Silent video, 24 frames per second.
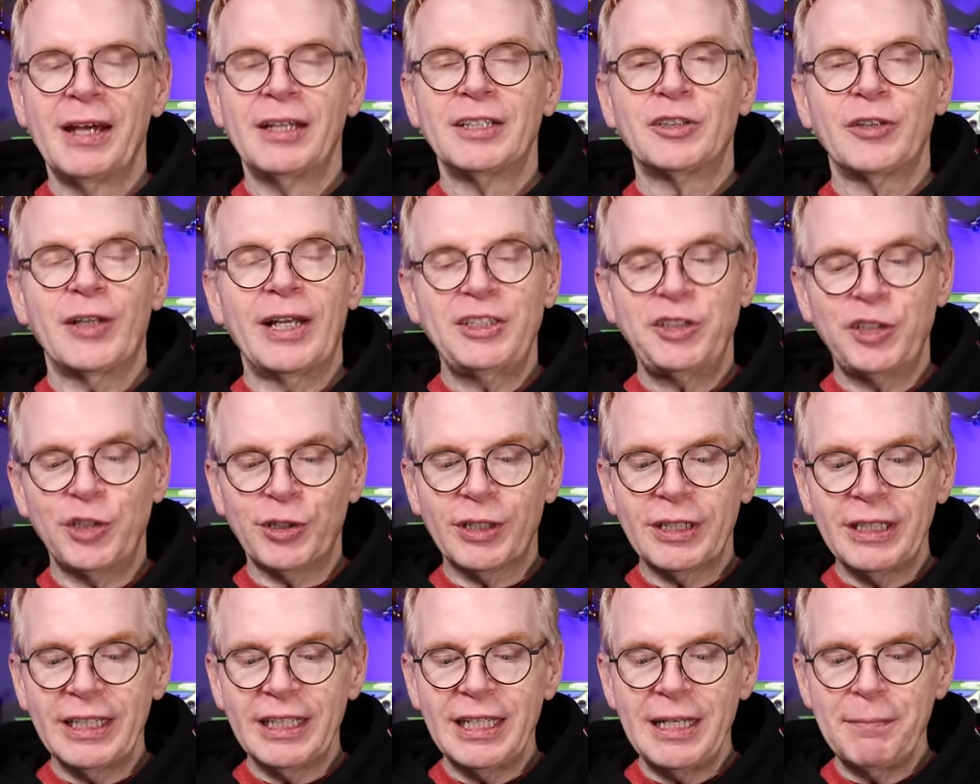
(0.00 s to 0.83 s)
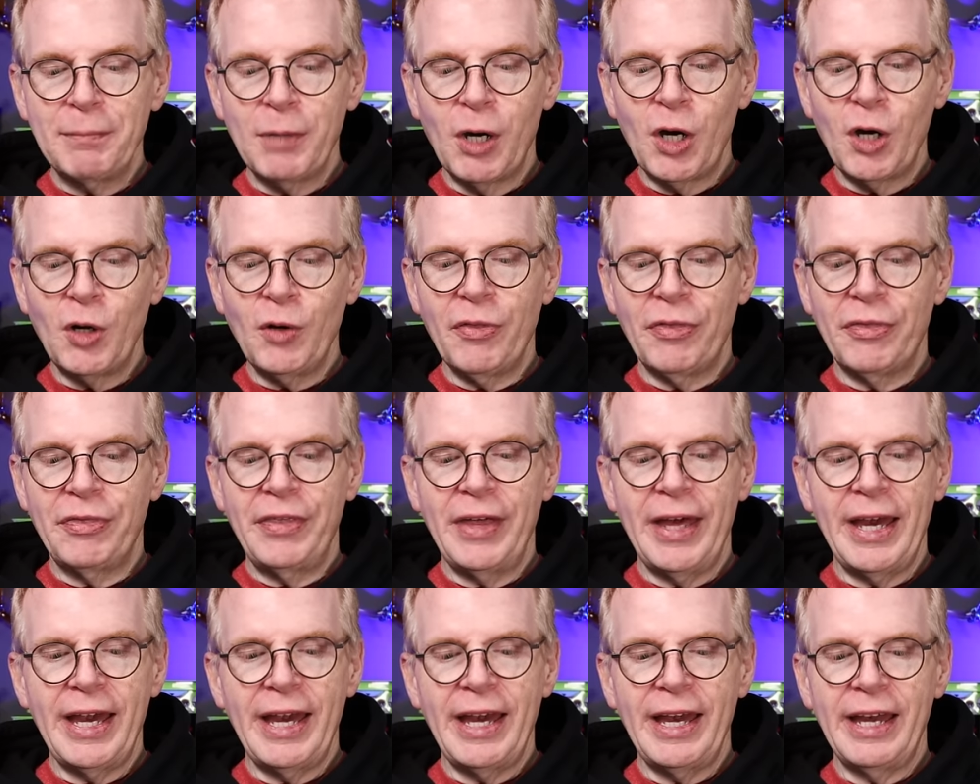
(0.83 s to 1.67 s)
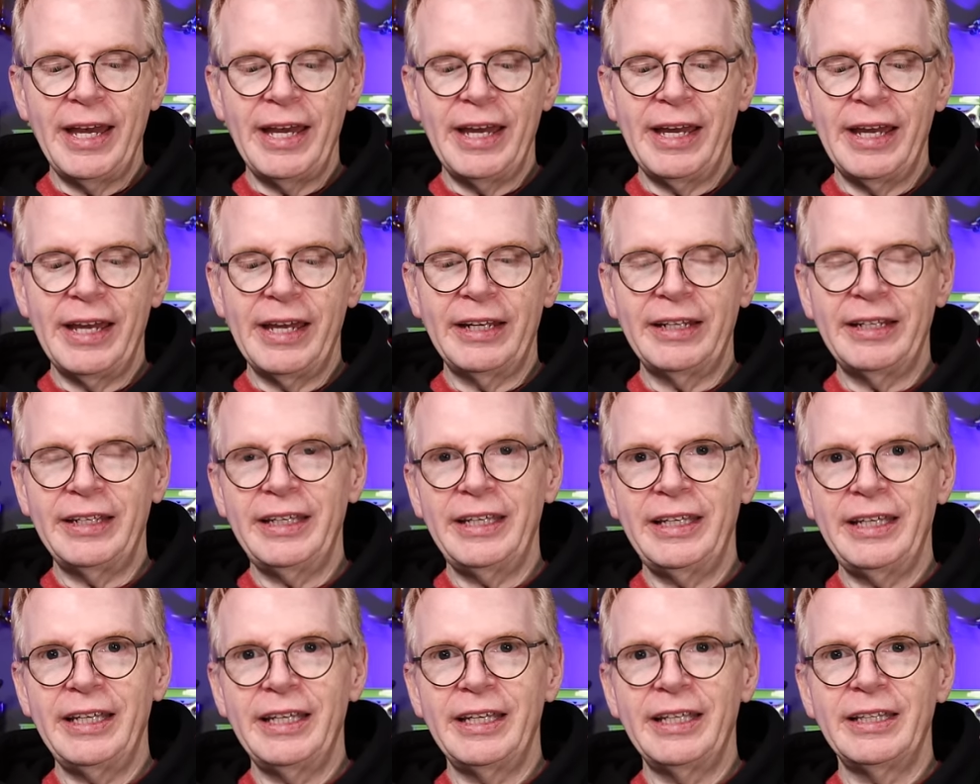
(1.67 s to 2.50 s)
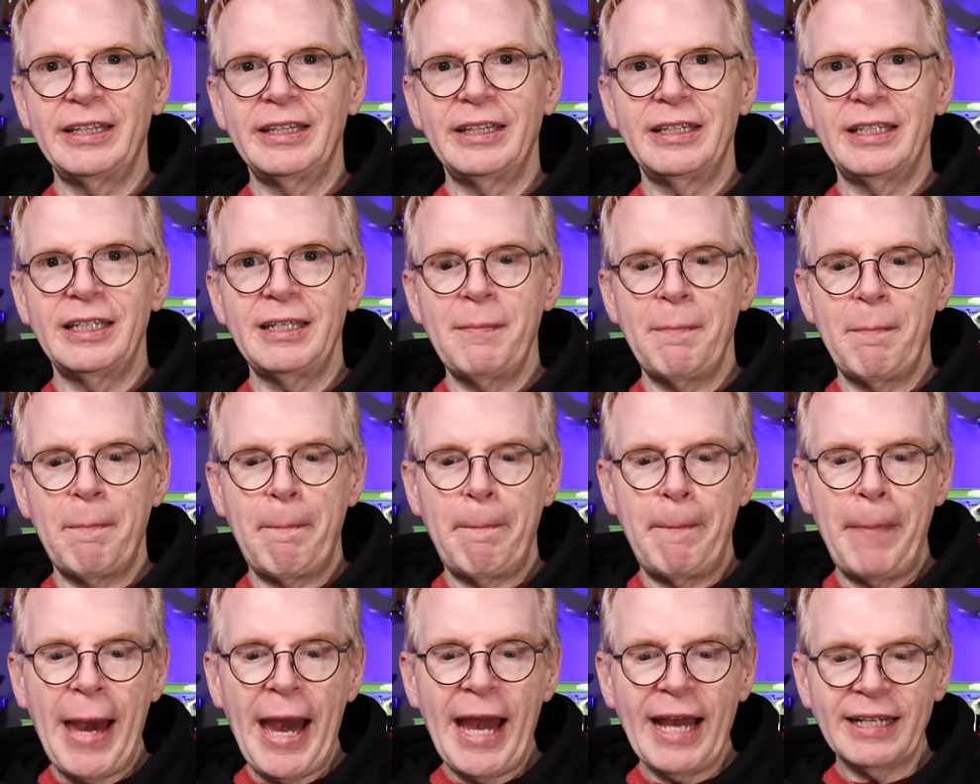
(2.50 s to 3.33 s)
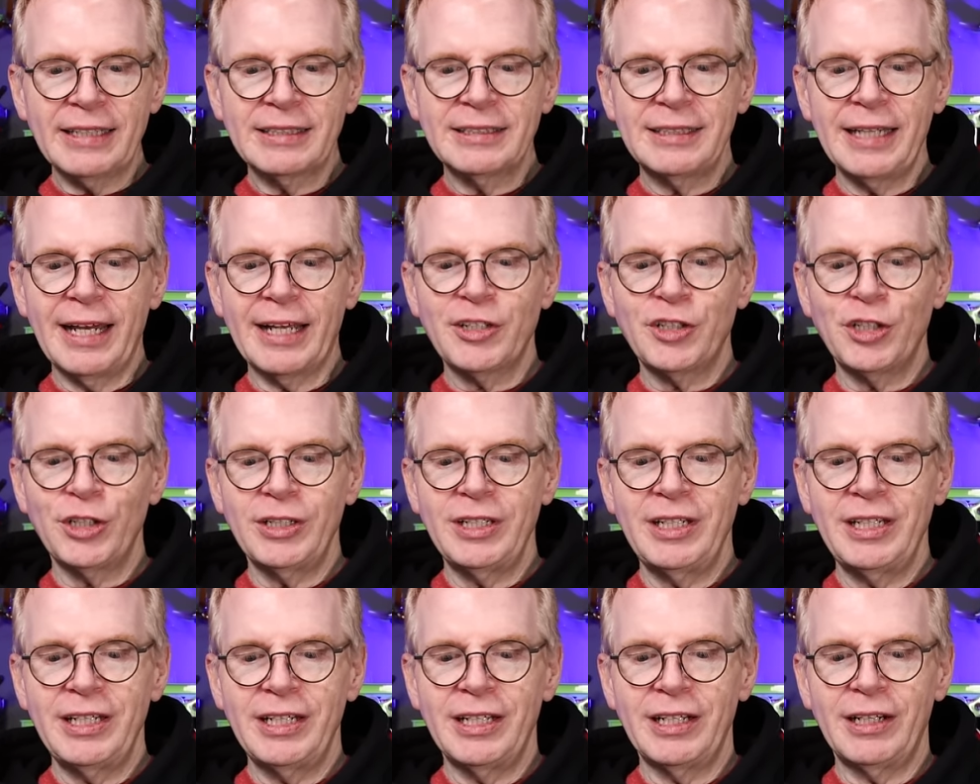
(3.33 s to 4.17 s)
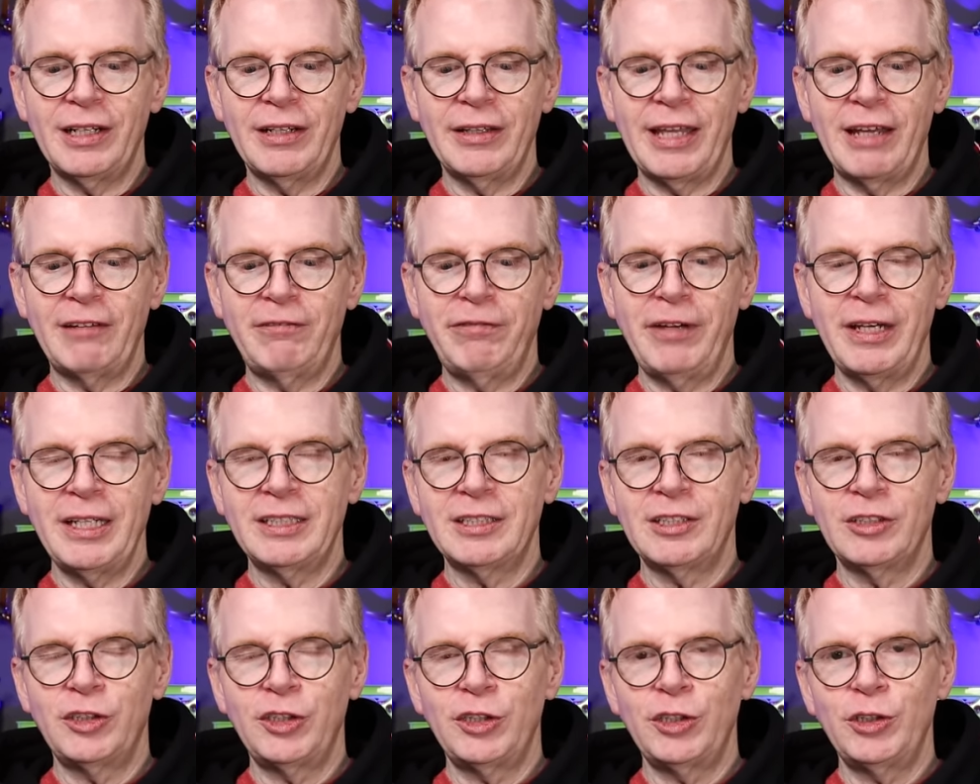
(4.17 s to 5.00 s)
So that's your clicky mode. Then in the back section here that faces